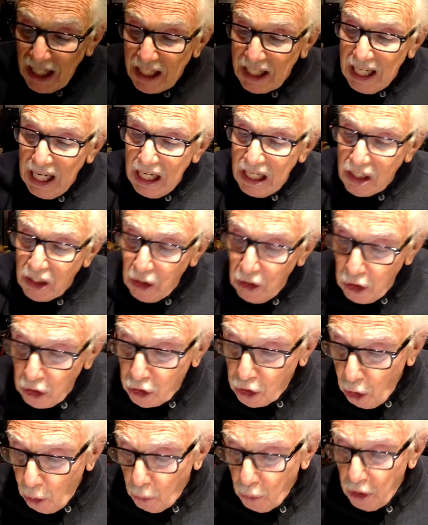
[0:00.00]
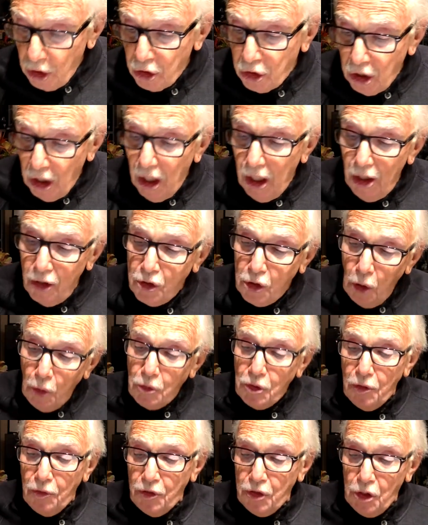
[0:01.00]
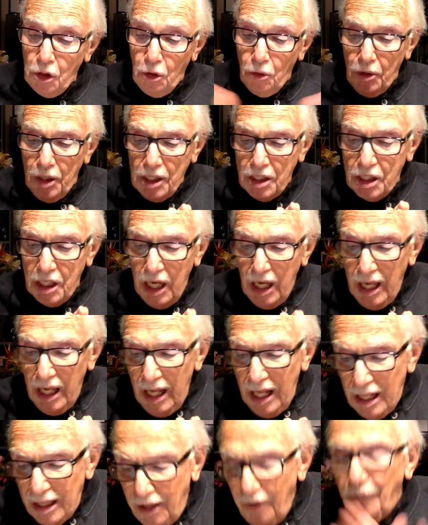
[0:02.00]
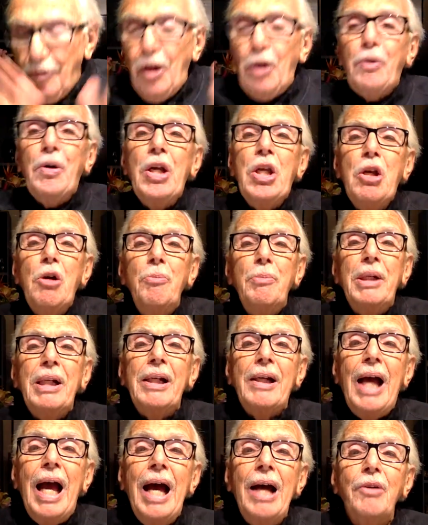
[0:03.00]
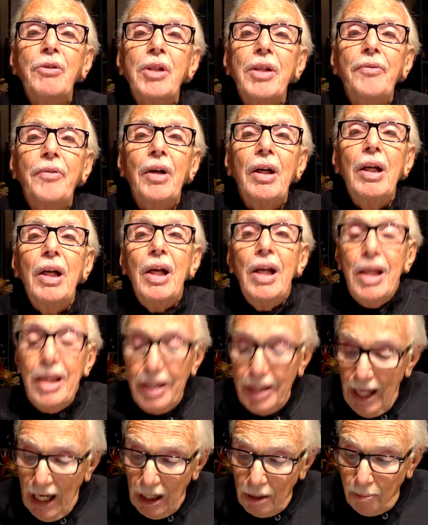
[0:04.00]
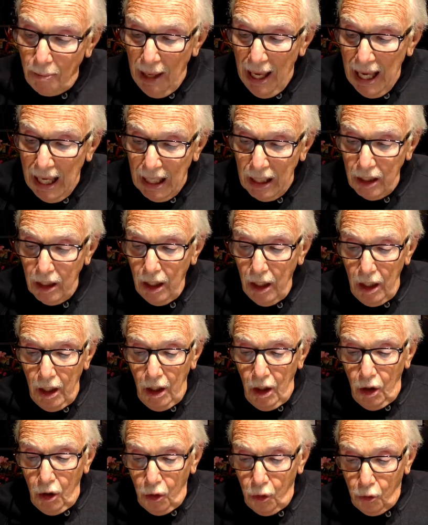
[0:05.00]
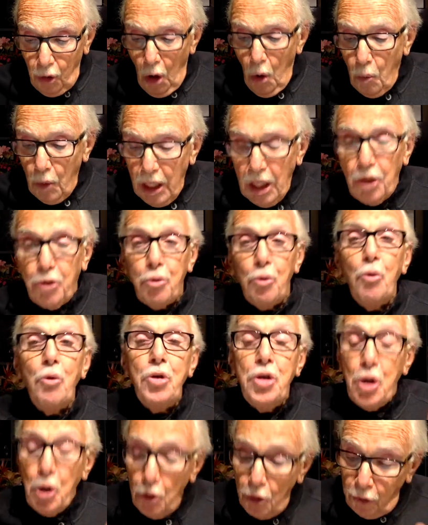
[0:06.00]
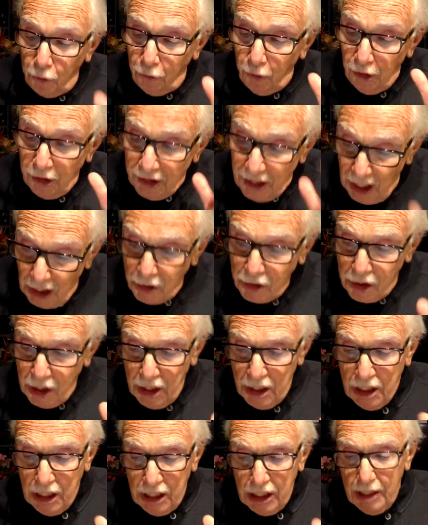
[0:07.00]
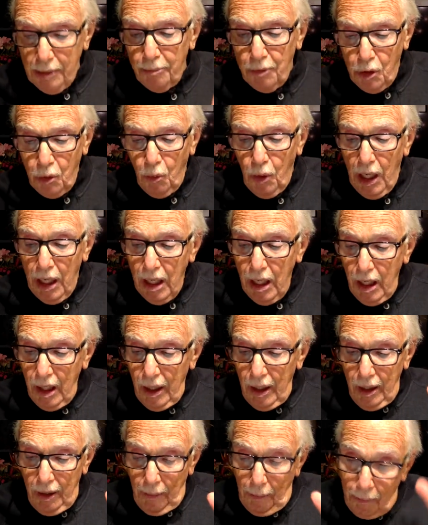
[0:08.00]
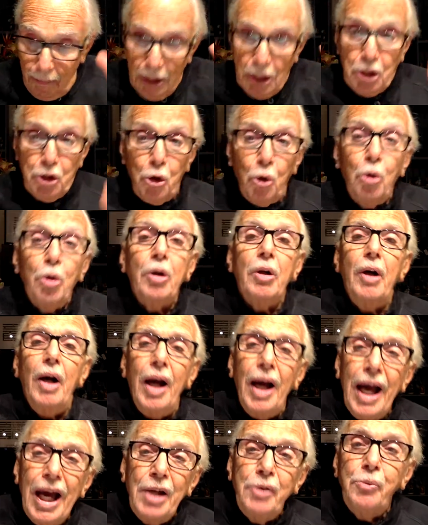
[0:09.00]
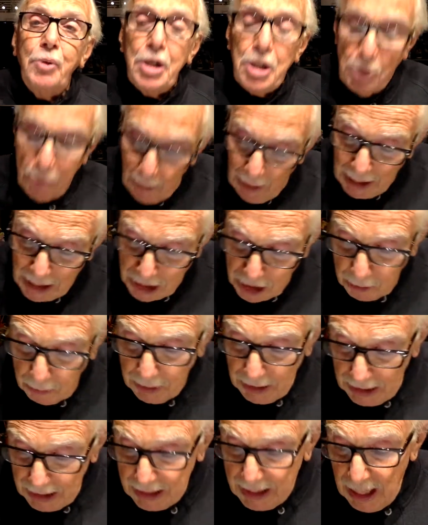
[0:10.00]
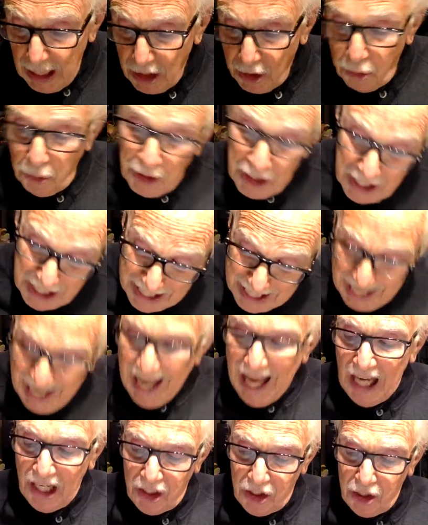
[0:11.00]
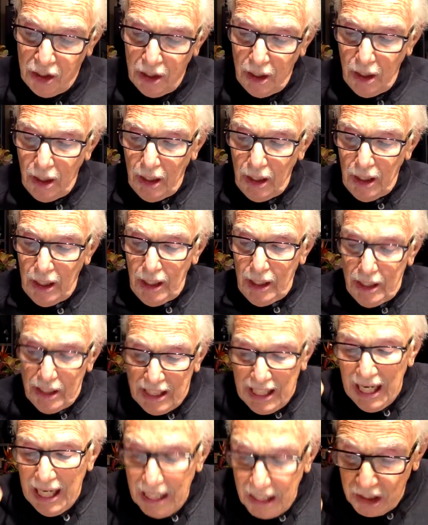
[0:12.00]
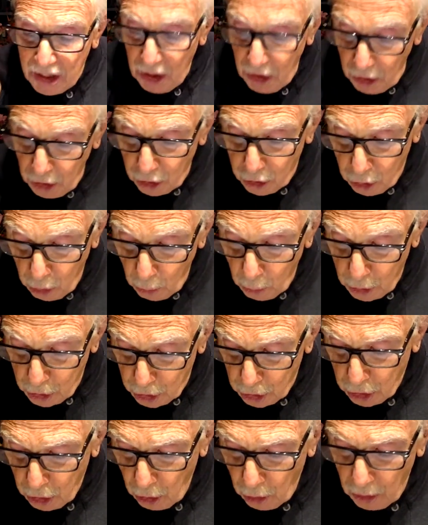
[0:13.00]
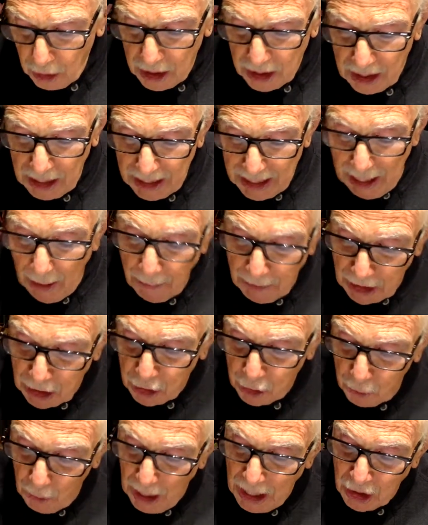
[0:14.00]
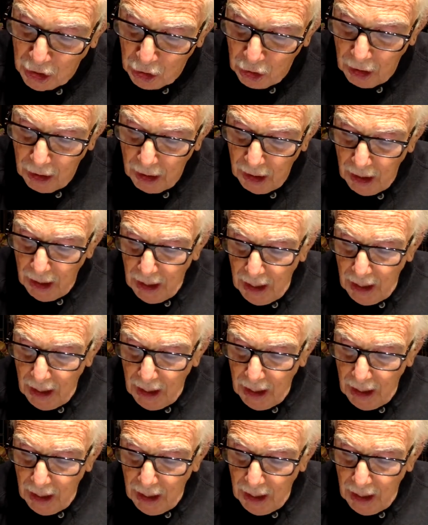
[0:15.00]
sees in the Joseph stories the very human account of a young man growing through youthful narcissism to a mature and responsible adulthood. Sachs sees in the Jewish stories a demonstration